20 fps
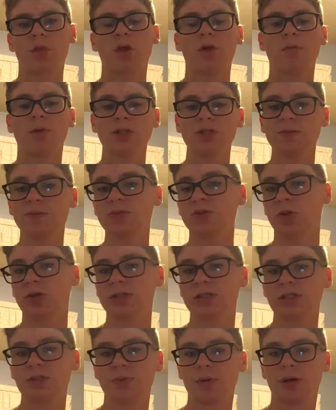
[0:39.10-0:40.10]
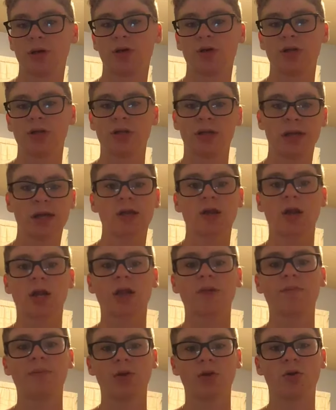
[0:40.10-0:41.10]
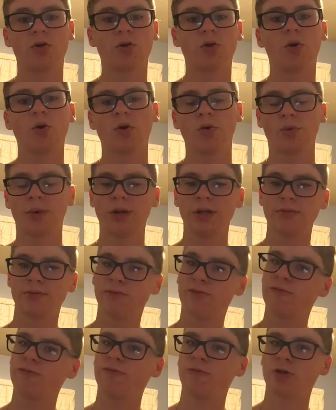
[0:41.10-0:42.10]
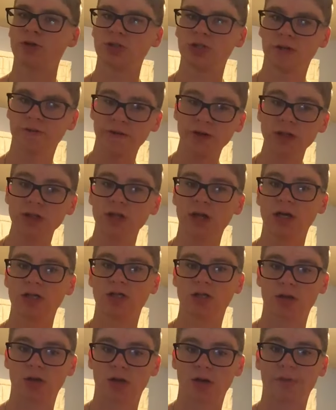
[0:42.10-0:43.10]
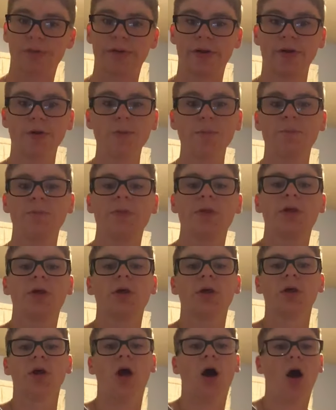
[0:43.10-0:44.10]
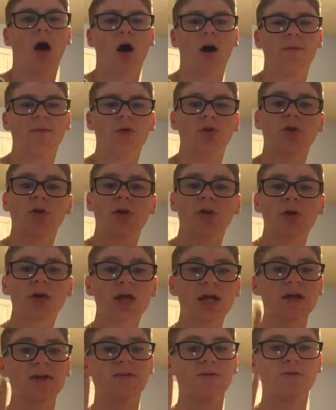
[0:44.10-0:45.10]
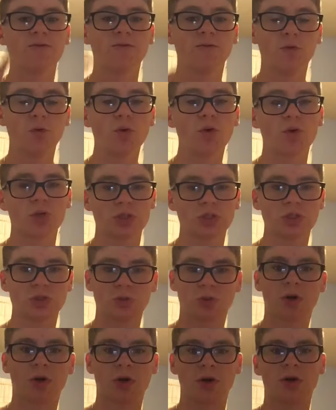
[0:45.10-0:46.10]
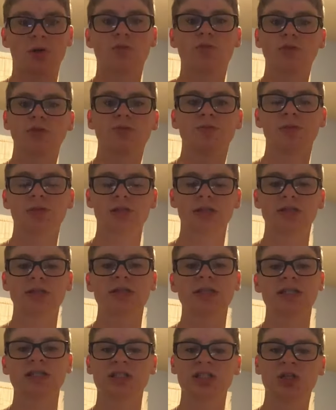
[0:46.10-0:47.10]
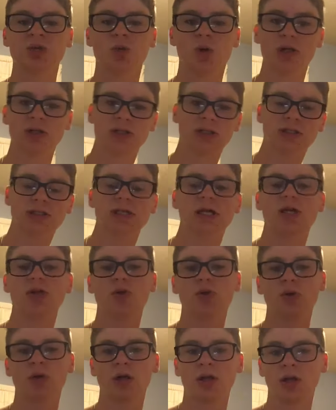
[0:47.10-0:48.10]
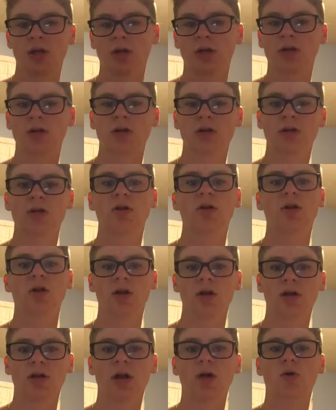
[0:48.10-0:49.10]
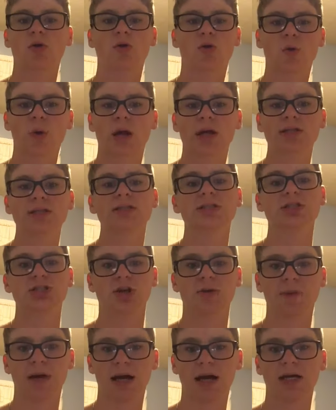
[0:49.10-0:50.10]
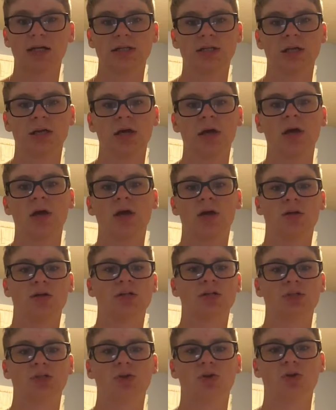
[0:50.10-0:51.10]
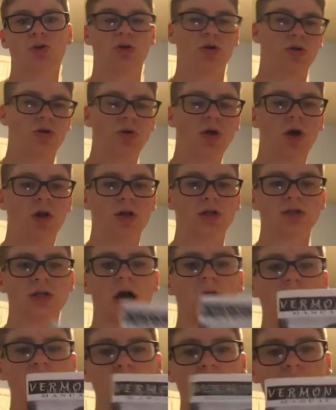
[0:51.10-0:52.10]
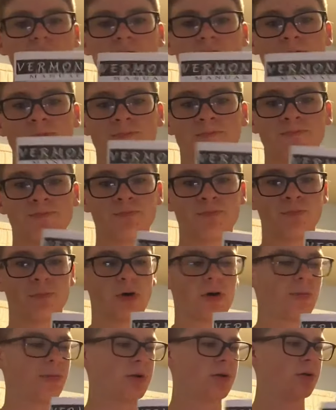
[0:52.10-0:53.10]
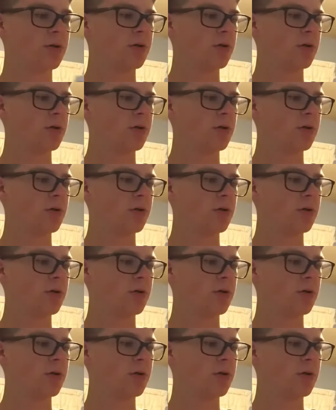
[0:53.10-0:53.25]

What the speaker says: multiple choice as well, and taken on a computer or a written version of it. I took it on a computer. You can only get 4 questions wrong, which makes it 16 questions that you can get correct and still pass to show your knowledge. I use this permit.